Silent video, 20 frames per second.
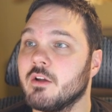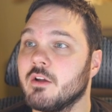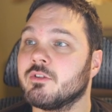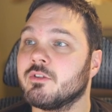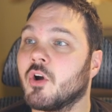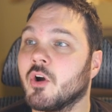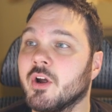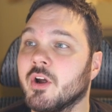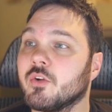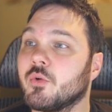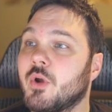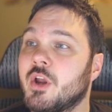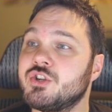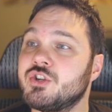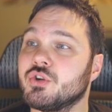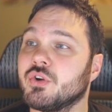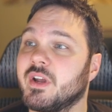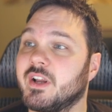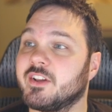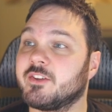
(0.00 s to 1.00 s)
Target
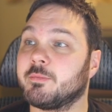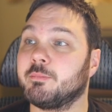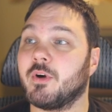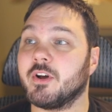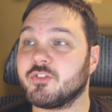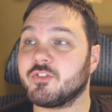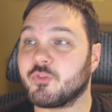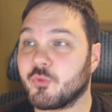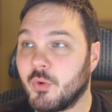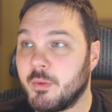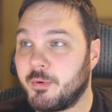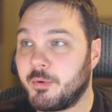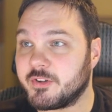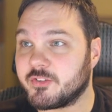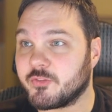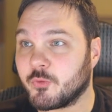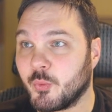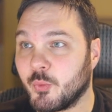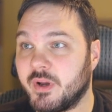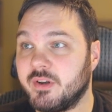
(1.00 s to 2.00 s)
creature gets
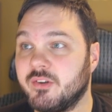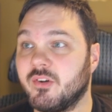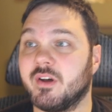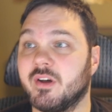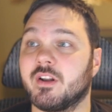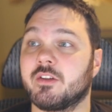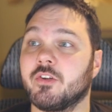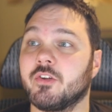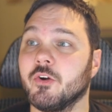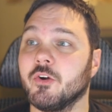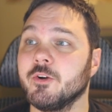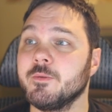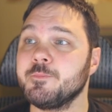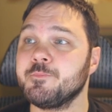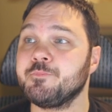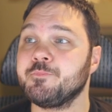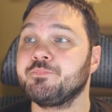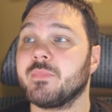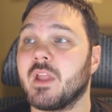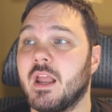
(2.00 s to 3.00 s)
+3/+3 until end of turn.
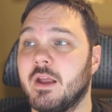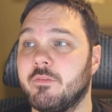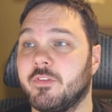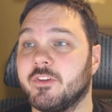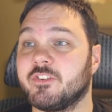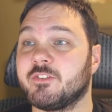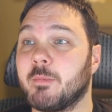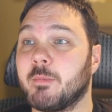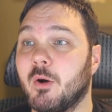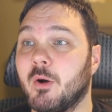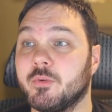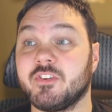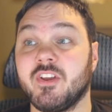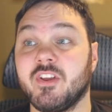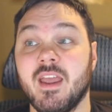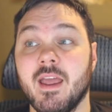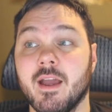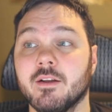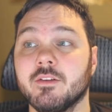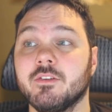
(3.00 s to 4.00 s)
If this spell was
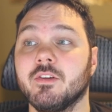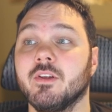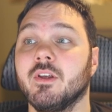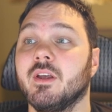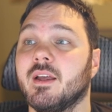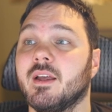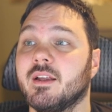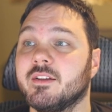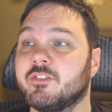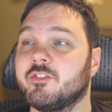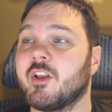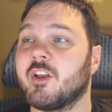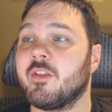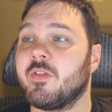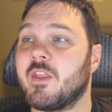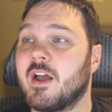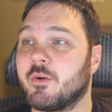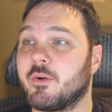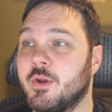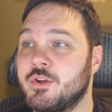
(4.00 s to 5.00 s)
kicked, instead
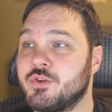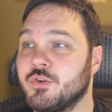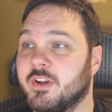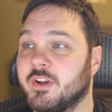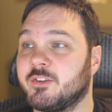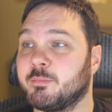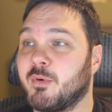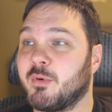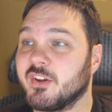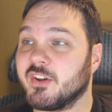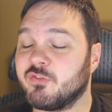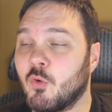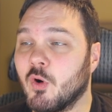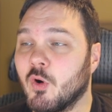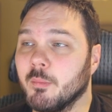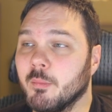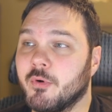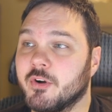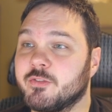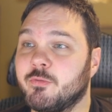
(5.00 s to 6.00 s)
that creature gets
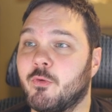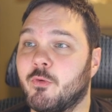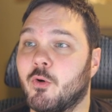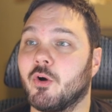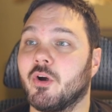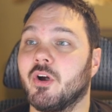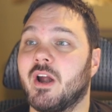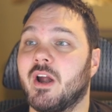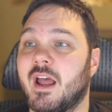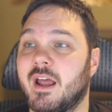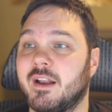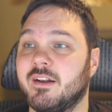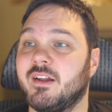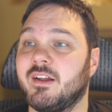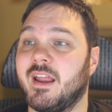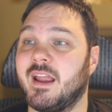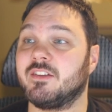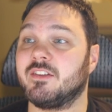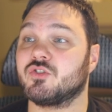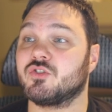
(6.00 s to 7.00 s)
+4/+4 and
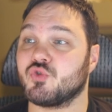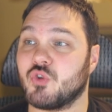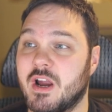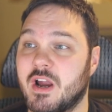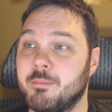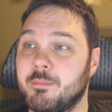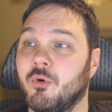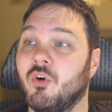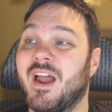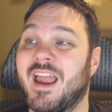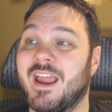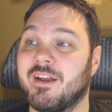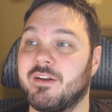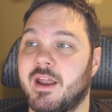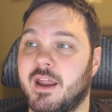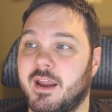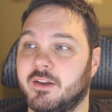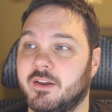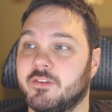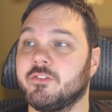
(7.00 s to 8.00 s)
gains trample and
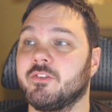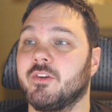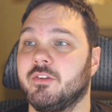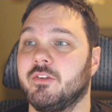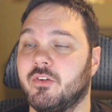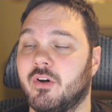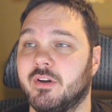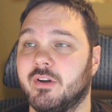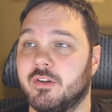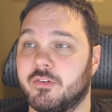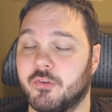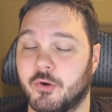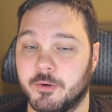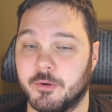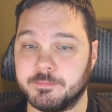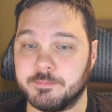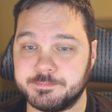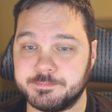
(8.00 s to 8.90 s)
haste until end of turn.